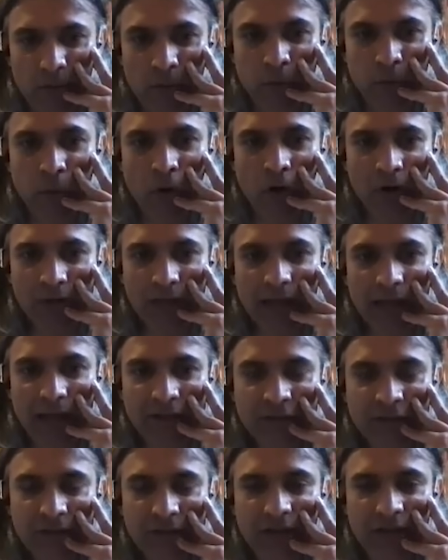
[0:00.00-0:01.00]
what
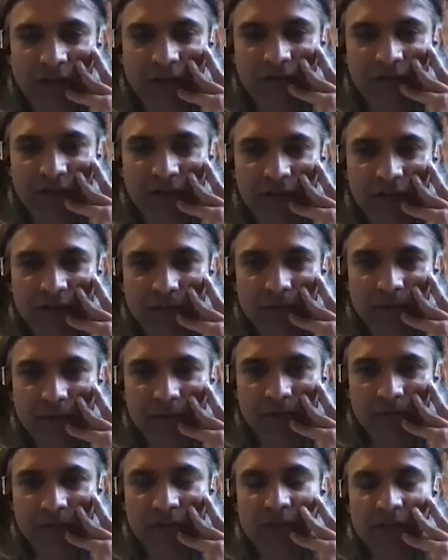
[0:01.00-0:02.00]
actually I felt I
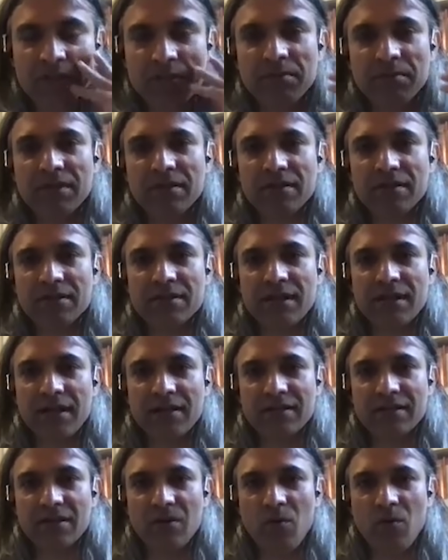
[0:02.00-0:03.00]
blame the ECB is
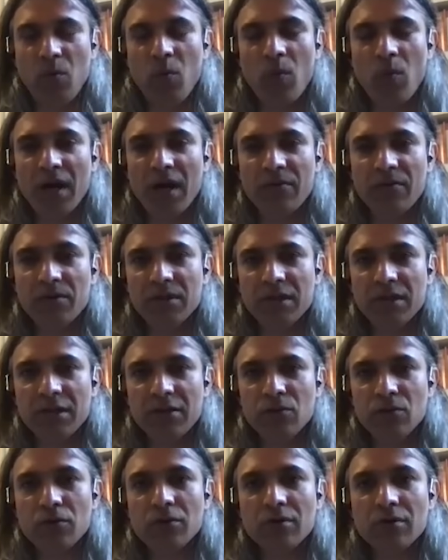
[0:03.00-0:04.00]
that why were there
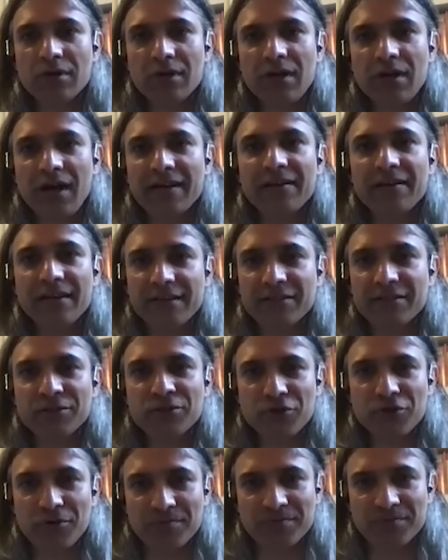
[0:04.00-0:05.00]
no guidelines
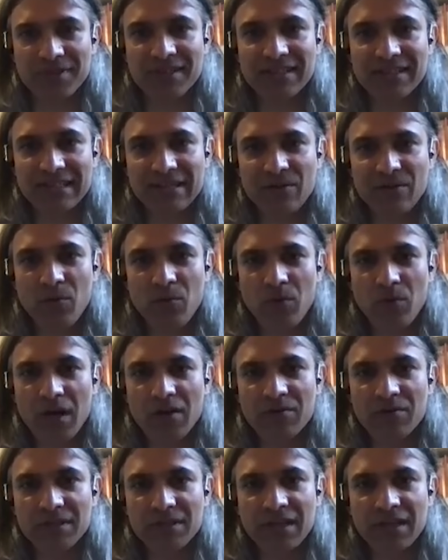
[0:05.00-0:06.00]
dropped? Why
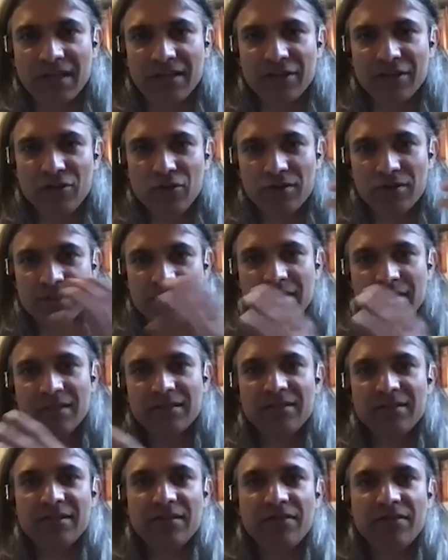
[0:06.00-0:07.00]
were there
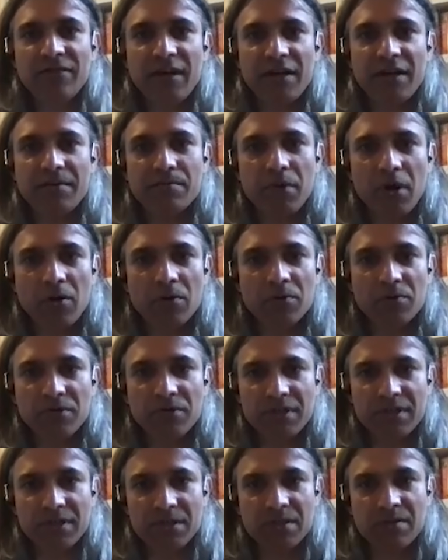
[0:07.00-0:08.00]
certain defined
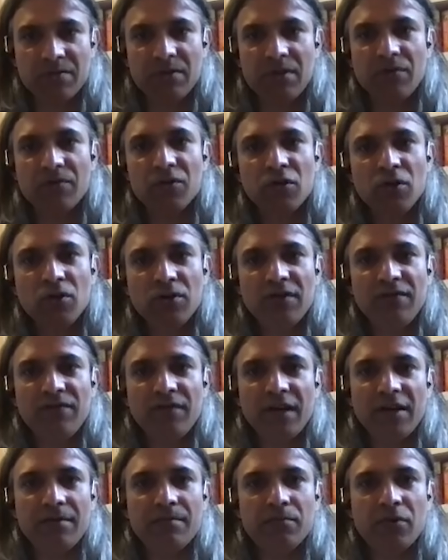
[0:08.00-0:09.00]
boundaries? There were no
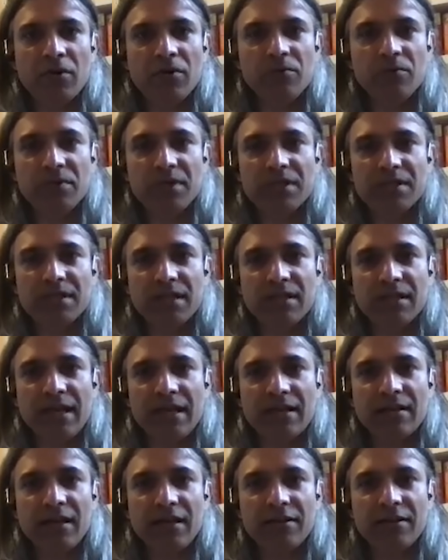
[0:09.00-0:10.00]
defined boundaries, and
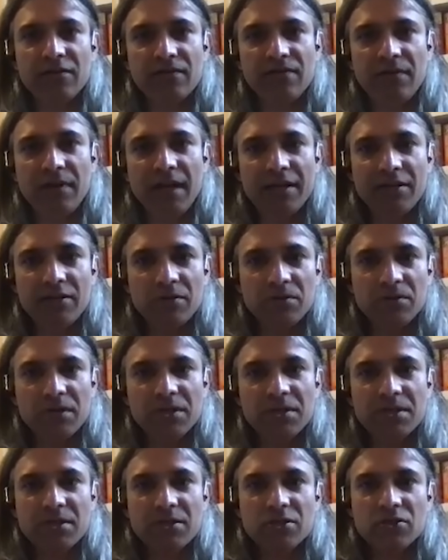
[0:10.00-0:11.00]
that kind of led to
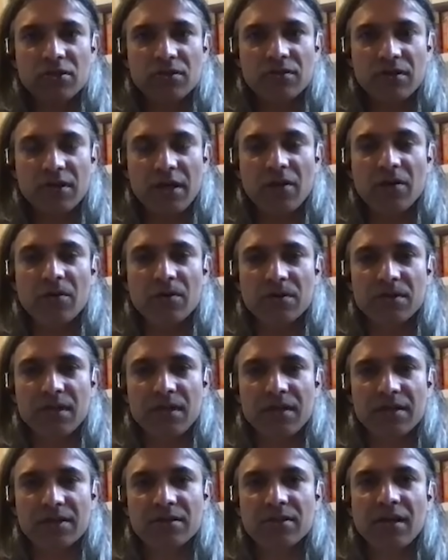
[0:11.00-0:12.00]
this such a chaos.
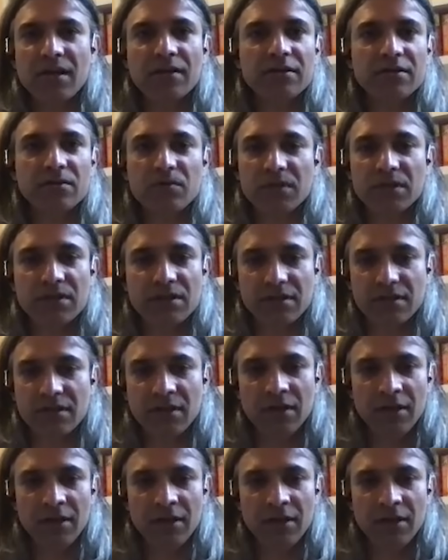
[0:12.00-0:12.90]
And it started with the